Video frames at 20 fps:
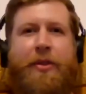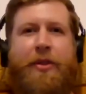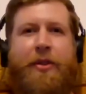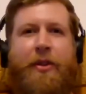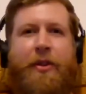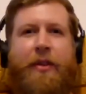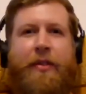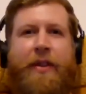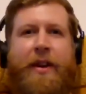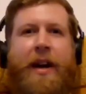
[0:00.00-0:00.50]

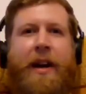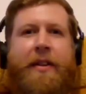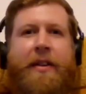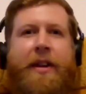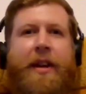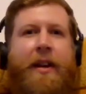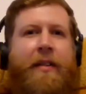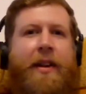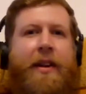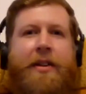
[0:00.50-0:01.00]
truth and
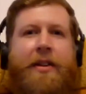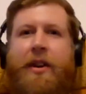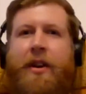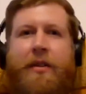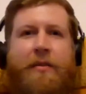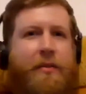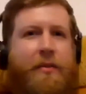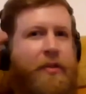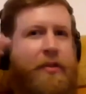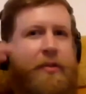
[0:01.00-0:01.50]
undergoing
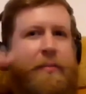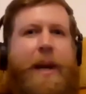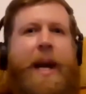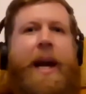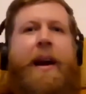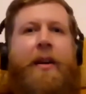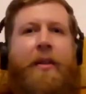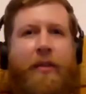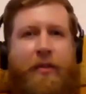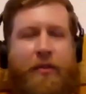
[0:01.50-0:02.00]
total
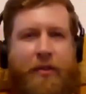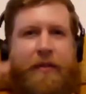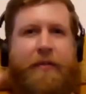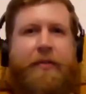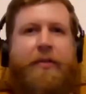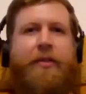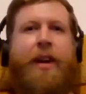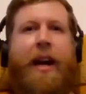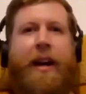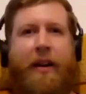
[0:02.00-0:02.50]
despair or sort
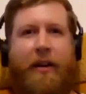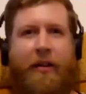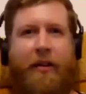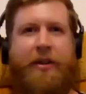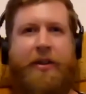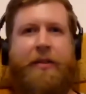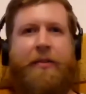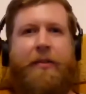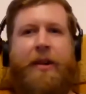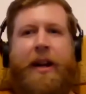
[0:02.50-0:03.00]
of
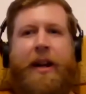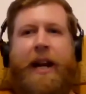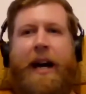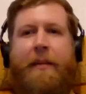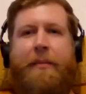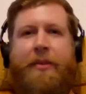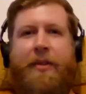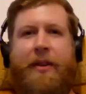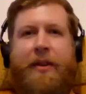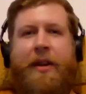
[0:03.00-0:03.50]
psychological
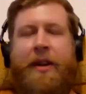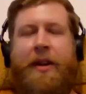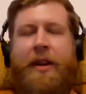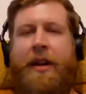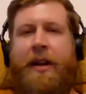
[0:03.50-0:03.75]
collapse and